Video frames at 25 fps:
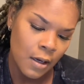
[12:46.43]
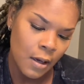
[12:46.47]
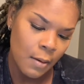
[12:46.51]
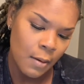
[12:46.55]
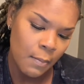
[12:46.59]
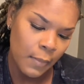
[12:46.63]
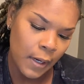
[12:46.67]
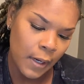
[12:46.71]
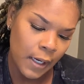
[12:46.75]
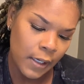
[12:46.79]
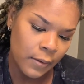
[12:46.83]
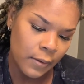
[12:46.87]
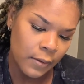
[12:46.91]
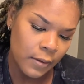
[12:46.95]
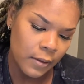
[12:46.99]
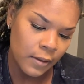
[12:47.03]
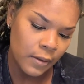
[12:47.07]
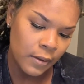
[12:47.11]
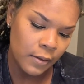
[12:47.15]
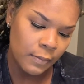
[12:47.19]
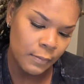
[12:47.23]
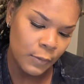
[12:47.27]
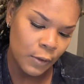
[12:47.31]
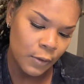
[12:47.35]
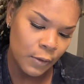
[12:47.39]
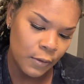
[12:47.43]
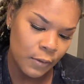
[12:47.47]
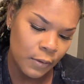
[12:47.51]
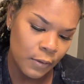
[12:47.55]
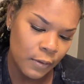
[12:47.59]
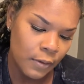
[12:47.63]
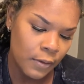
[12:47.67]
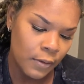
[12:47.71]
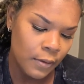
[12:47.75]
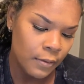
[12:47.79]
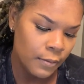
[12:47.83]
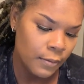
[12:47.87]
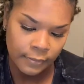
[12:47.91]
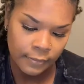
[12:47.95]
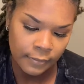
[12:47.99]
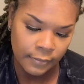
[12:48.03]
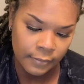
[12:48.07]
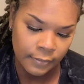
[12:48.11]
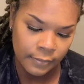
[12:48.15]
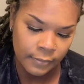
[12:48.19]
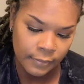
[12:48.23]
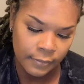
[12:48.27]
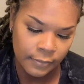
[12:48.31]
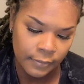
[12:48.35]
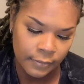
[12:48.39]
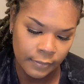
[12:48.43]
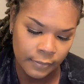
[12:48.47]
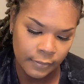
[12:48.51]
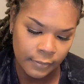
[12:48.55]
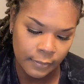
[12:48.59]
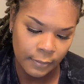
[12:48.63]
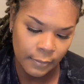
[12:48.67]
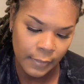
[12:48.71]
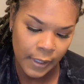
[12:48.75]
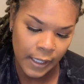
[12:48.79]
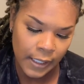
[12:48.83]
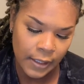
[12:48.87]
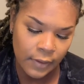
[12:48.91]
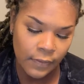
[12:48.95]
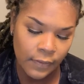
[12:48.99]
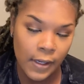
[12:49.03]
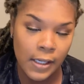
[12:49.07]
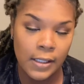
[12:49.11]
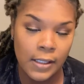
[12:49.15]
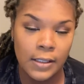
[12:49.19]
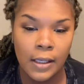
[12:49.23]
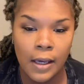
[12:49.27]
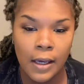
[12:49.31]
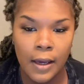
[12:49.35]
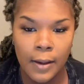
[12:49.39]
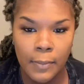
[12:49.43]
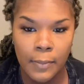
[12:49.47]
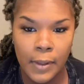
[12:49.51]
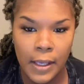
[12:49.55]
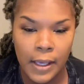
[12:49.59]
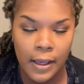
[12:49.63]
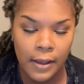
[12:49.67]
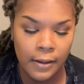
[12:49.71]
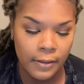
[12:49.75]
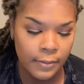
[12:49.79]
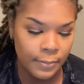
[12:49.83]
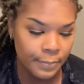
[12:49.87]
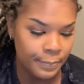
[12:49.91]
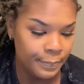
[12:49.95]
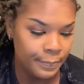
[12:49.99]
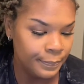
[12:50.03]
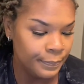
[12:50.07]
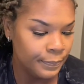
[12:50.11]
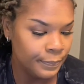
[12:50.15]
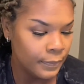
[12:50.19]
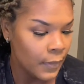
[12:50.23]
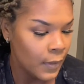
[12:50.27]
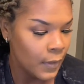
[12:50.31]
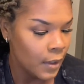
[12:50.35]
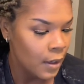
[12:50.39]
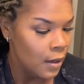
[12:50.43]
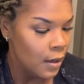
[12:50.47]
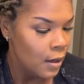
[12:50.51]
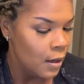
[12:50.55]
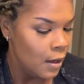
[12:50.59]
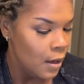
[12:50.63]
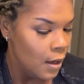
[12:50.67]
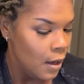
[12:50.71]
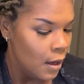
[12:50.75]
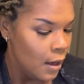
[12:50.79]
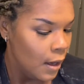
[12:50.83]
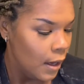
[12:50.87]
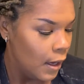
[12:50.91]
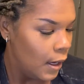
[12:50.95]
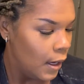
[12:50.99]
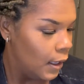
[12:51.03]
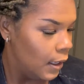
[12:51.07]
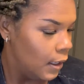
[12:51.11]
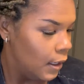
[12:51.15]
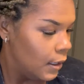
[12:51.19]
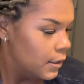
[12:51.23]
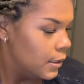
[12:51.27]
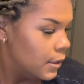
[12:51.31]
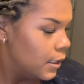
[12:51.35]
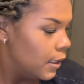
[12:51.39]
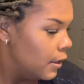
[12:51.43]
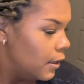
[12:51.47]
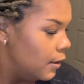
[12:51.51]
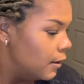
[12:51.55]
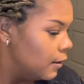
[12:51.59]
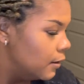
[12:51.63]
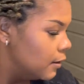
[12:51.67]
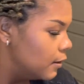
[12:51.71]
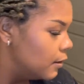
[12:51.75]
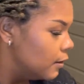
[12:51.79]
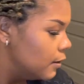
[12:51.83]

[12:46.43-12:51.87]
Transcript: Microsmooth Baked Face Compact. And I take